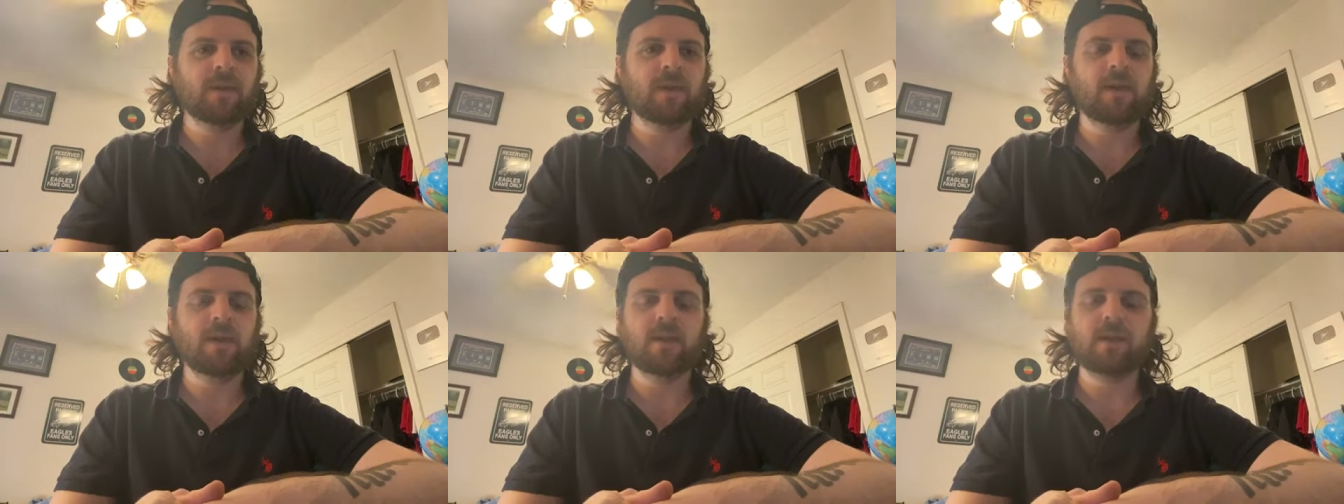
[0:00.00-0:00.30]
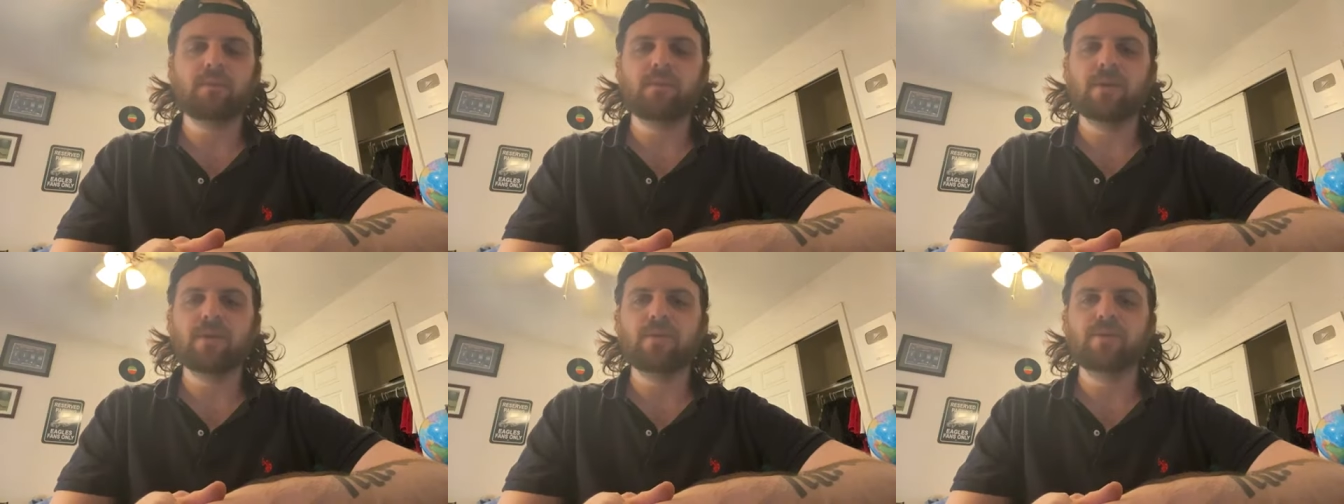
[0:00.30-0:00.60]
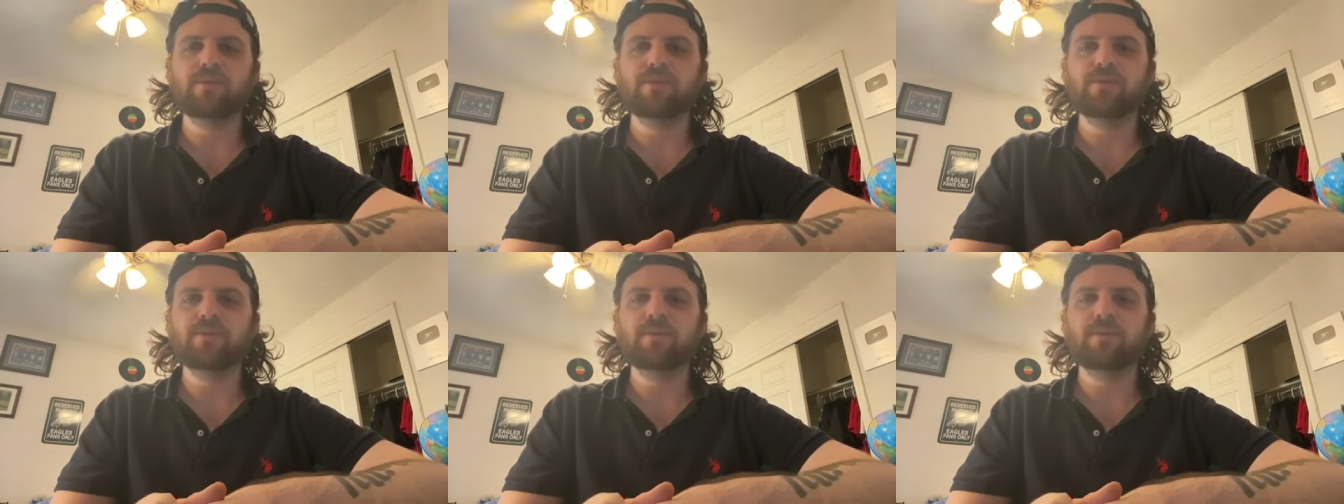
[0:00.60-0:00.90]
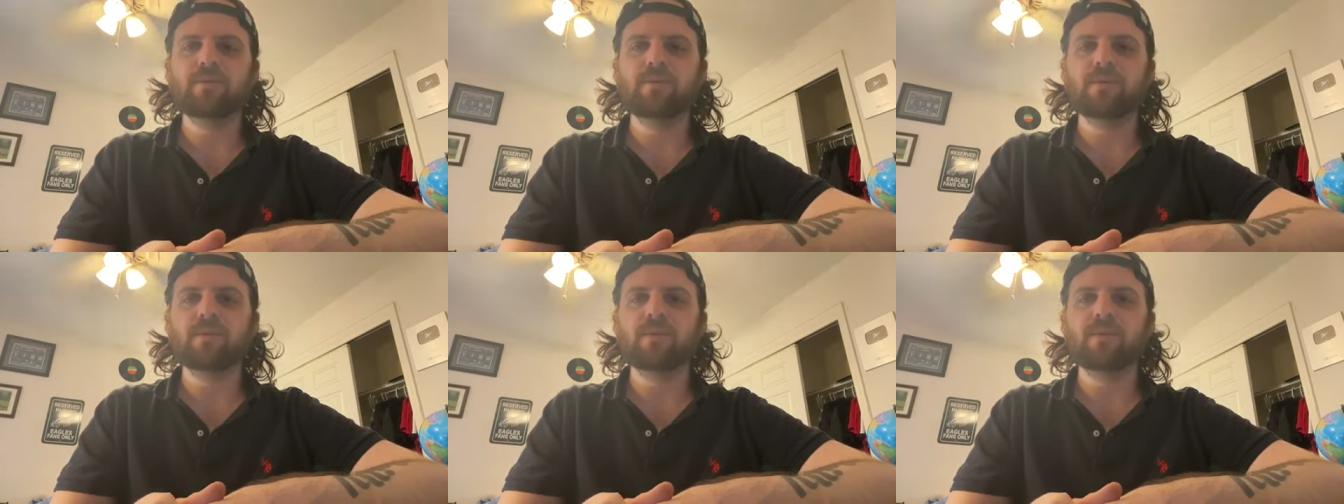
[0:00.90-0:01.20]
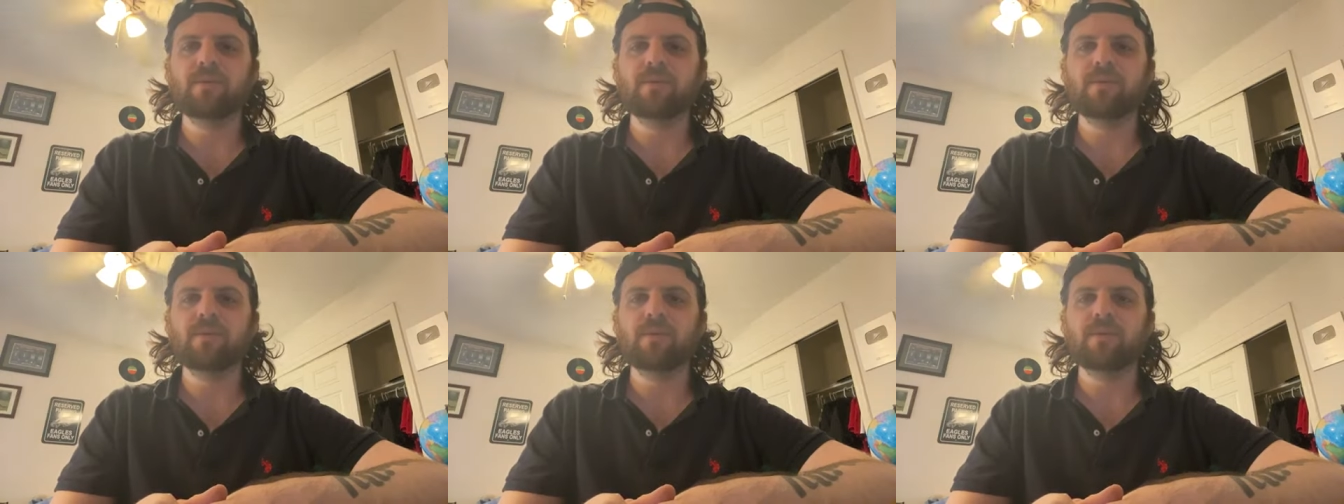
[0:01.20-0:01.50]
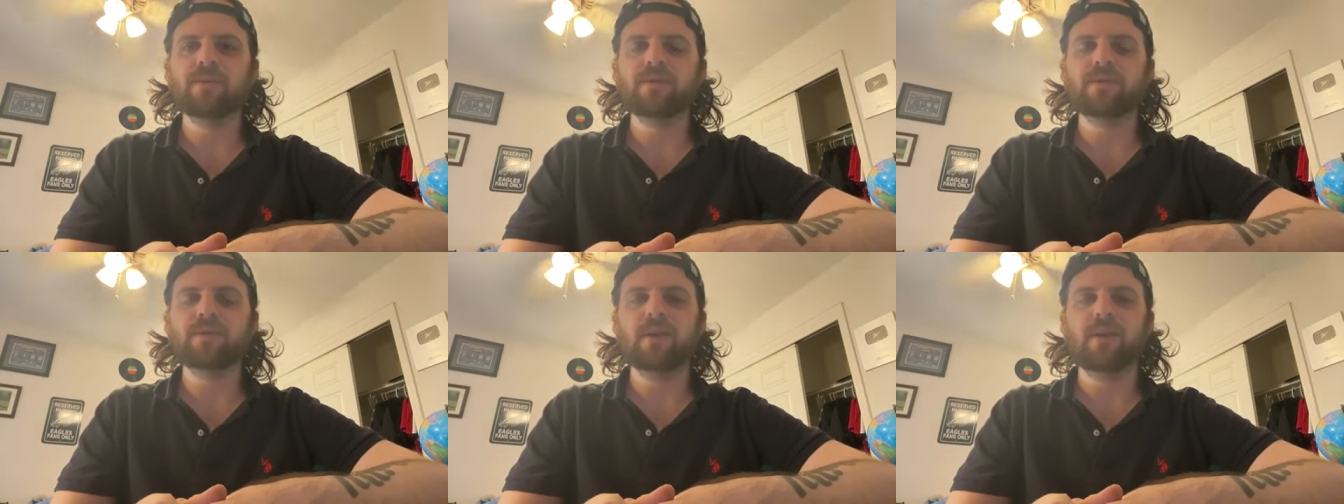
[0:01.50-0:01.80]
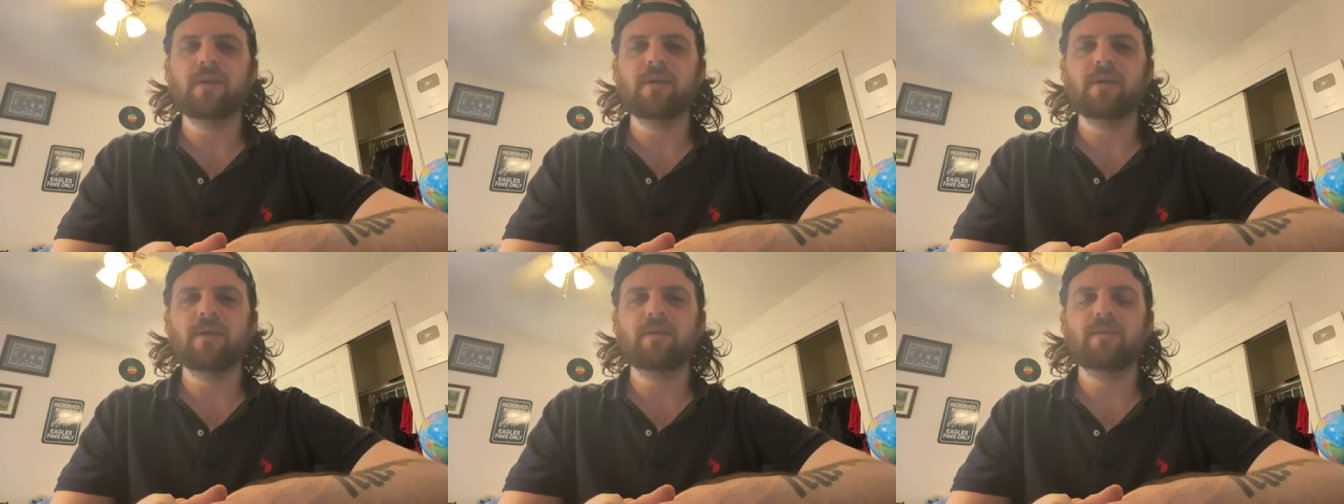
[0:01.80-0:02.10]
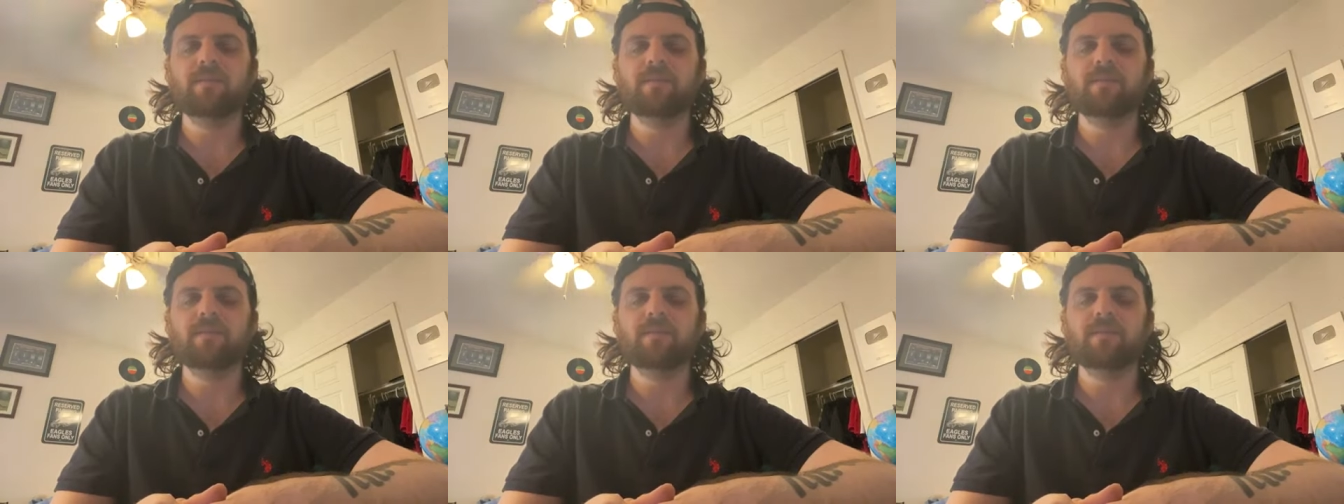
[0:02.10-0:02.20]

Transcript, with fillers: gotta get my YouTube reinstated.